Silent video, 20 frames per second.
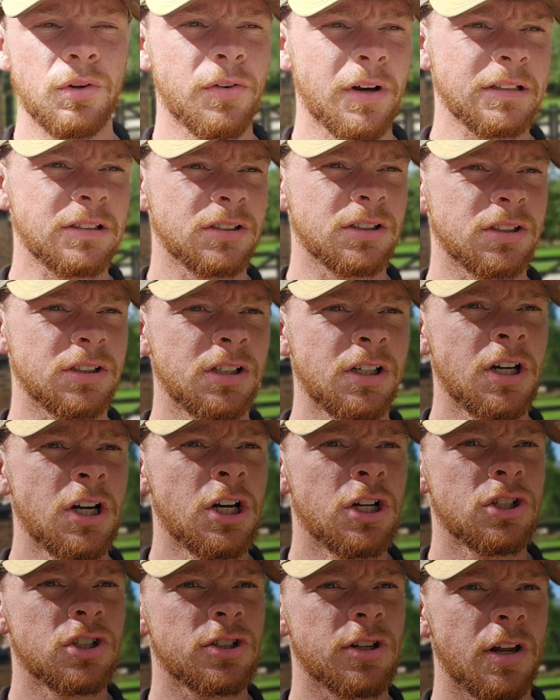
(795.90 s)
had to
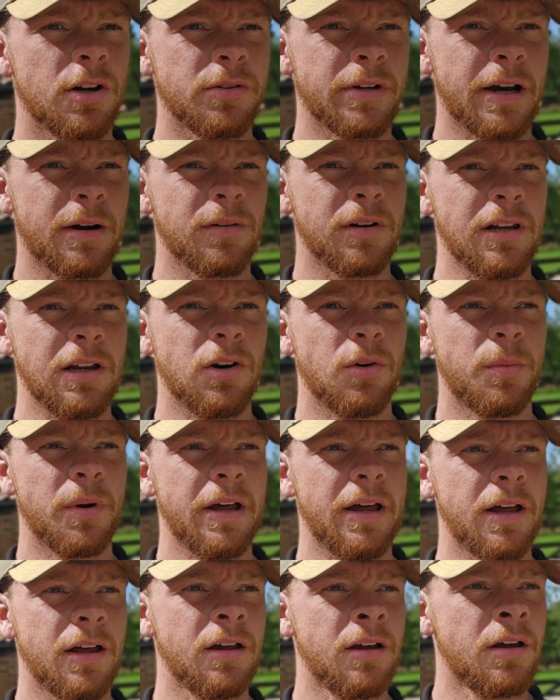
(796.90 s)
slow down a little
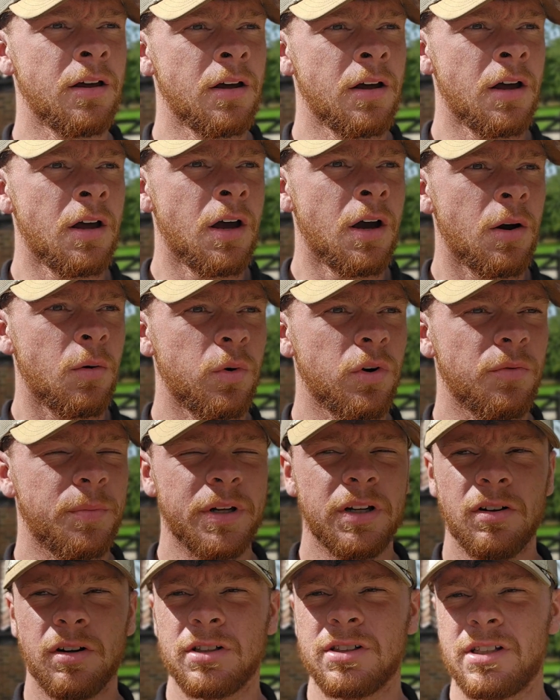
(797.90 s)
bit. Would have
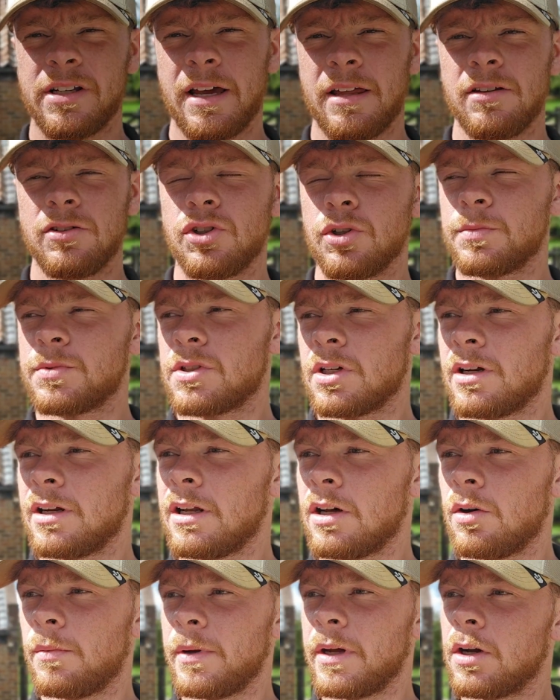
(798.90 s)
been nice to get the jobs done a
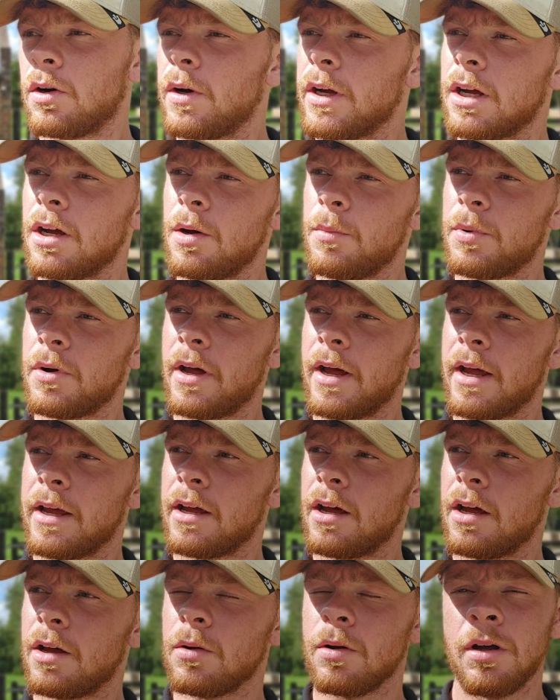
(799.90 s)
little bit quicker, but hey
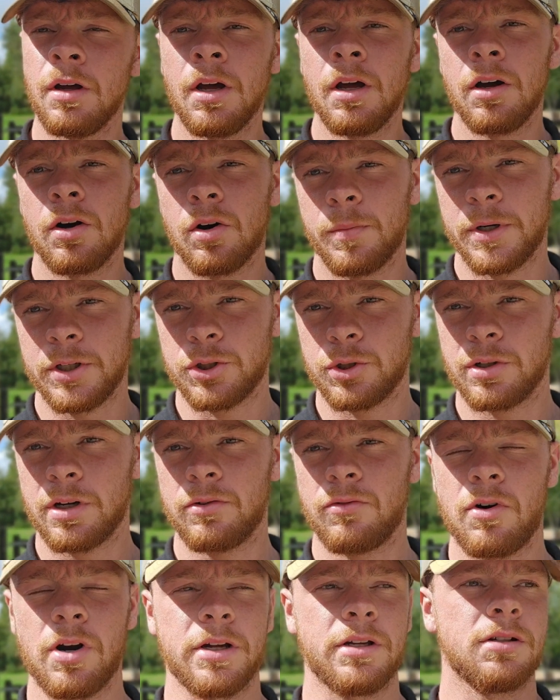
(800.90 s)
ho, gotta make sure
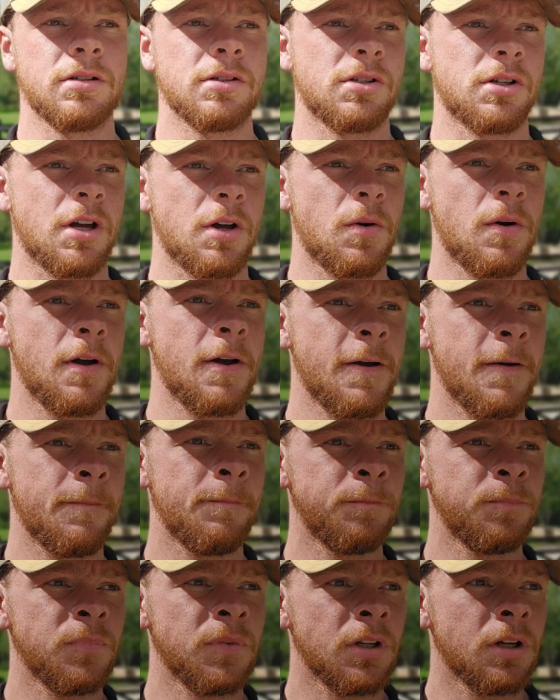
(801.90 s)
they're right. So
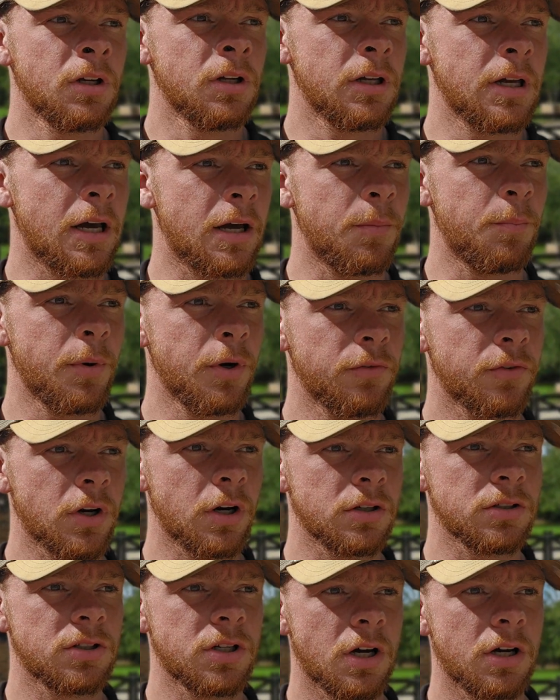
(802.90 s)
yeah, both
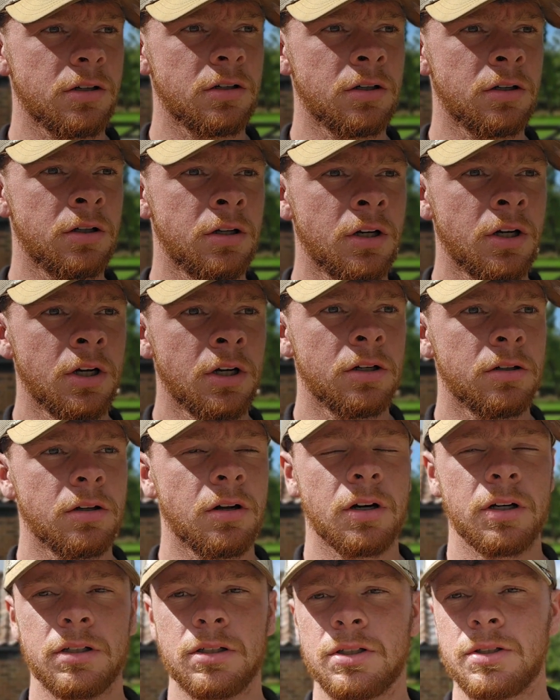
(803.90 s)
cars done,
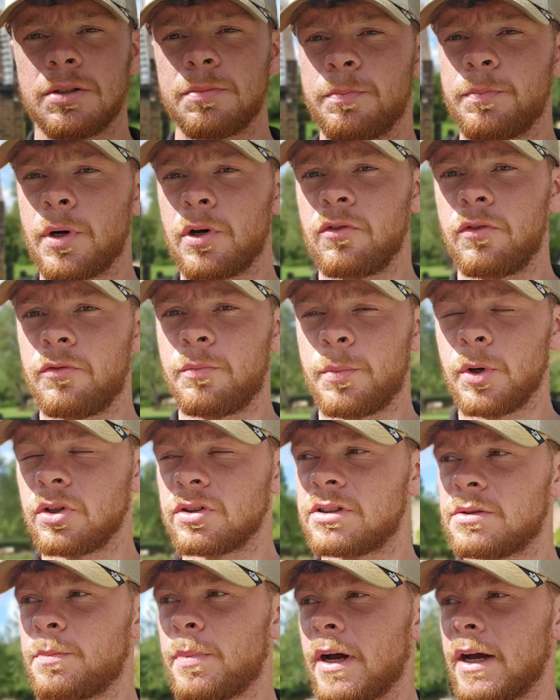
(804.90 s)
nice, both
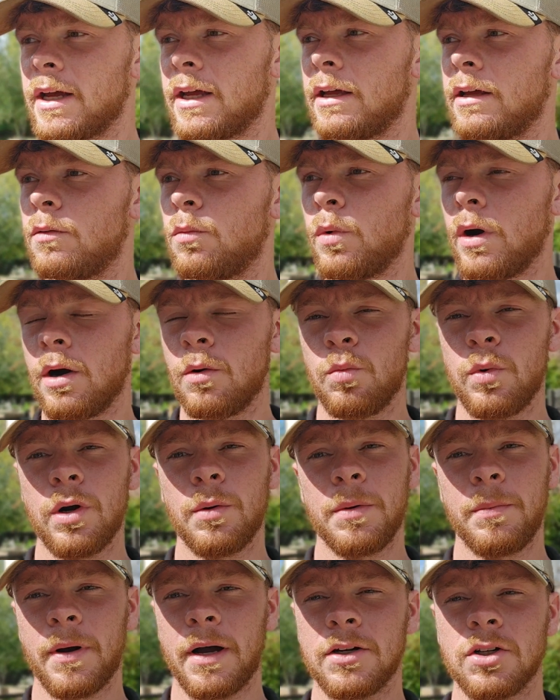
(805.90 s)
booked back in, well, we'll
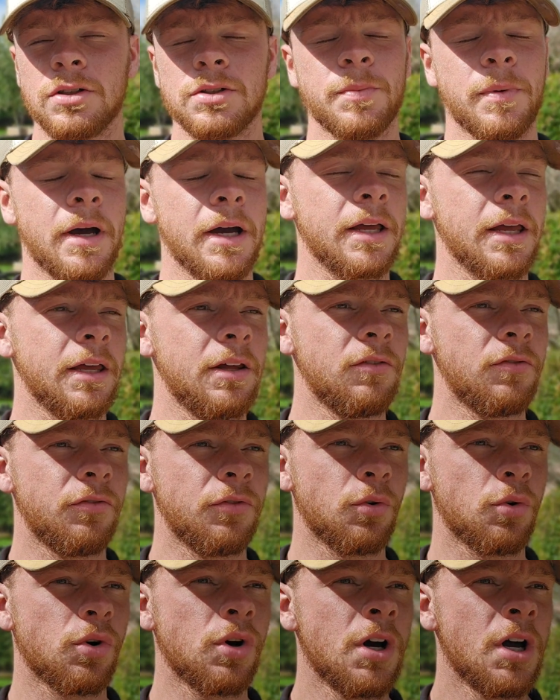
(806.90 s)
be back in
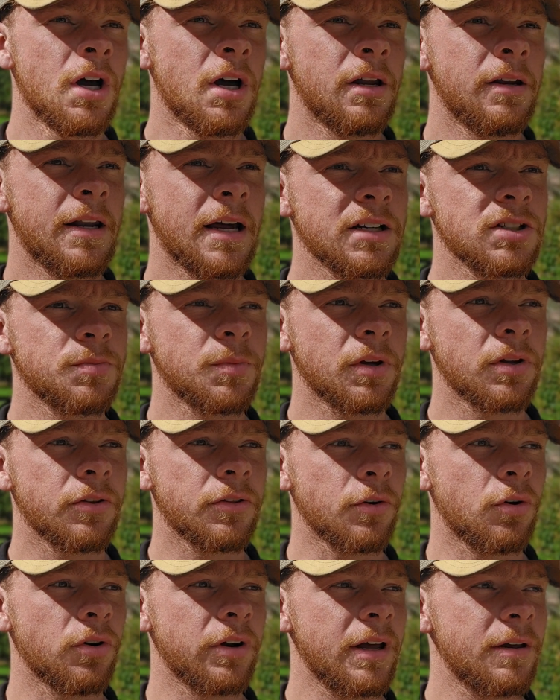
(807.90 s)
for next month
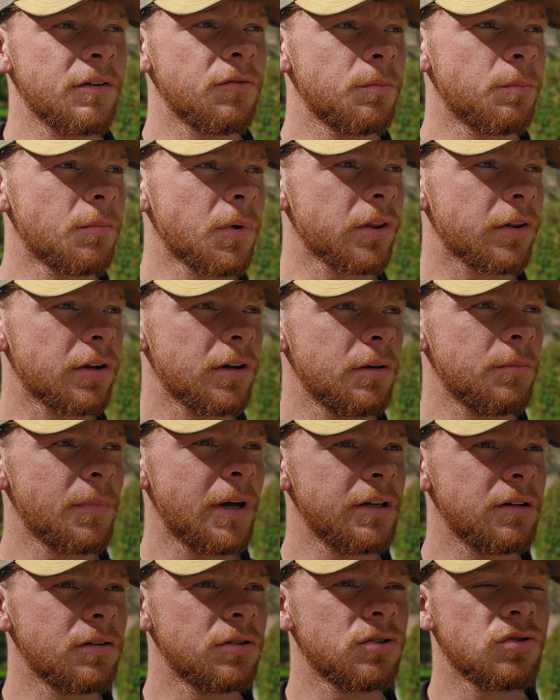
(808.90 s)
on a monthly
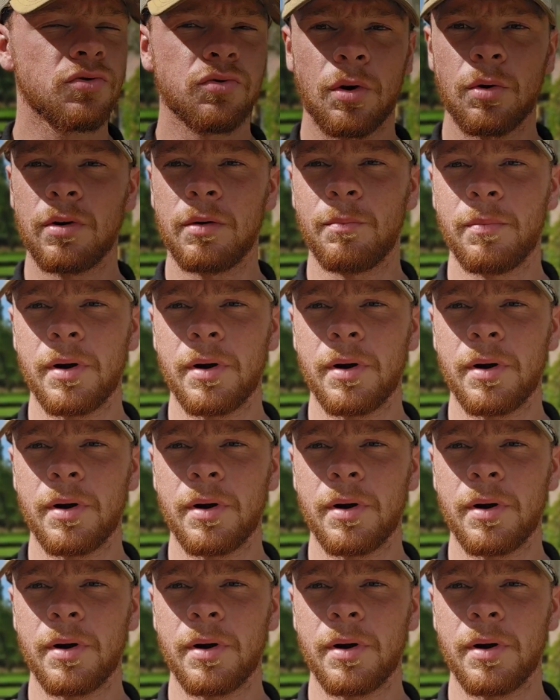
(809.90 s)
maintenance rolling